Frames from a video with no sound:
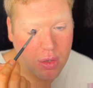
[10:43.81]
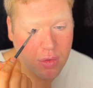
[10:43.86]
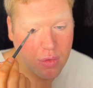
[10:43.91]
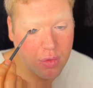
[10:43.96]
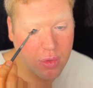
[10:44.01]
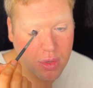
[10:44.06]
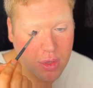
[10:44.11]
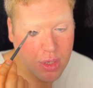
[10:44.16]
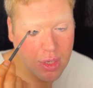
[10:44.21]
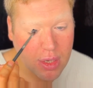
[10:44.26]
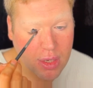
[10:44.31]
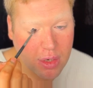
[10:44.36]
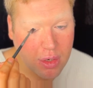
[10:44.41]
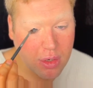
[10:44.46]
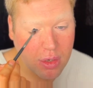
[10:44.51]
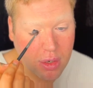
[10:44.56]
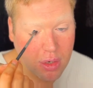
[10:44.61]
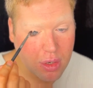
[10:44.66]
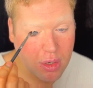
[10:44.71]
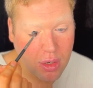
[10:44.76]
the lid
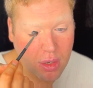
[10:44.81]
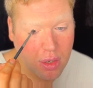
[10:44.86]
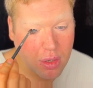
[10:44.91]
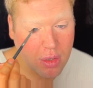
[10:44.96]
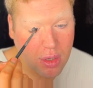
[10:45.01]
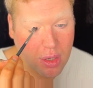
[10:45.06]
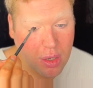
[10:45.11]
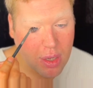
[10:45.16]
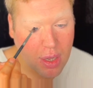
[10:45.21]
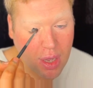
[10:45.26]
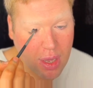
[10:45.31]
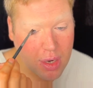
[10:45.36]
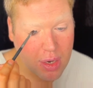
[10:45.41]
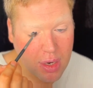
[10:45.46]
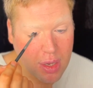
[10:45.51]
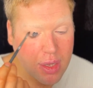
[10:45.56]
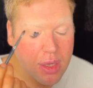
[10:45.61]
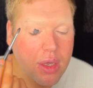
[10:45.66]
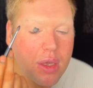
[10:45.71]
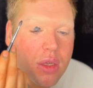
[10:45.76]
and then kind of
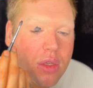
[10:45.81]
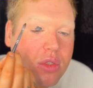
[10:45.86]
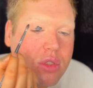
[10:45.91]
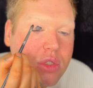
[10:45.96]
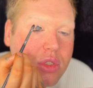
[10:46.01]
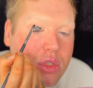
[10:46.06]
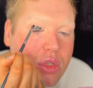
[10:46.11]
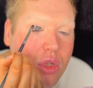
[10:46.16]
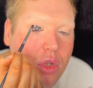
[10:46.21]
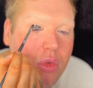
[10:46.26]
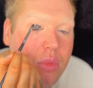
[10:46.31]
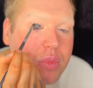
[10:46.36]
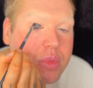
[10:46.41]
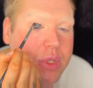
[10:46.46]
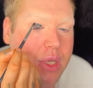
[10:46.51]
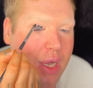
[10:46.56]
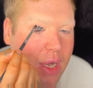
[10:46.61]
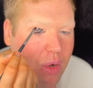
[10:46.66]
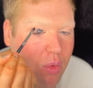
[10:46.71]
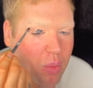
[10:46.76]
like
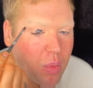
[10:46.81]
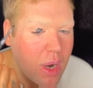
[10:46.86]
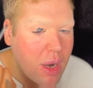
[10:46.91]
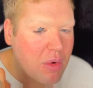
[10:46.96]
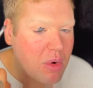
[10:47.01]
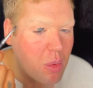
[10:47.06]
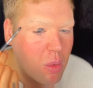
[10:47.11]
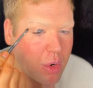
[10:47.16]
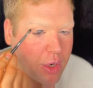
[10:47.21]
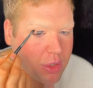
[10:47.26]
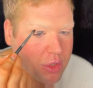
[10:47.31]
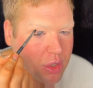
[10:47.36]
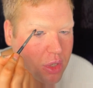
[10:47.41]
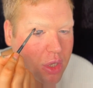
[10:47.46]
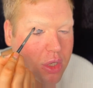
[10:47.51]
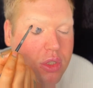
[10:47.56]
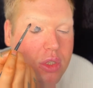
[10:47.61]
sculpt out where I want it to go.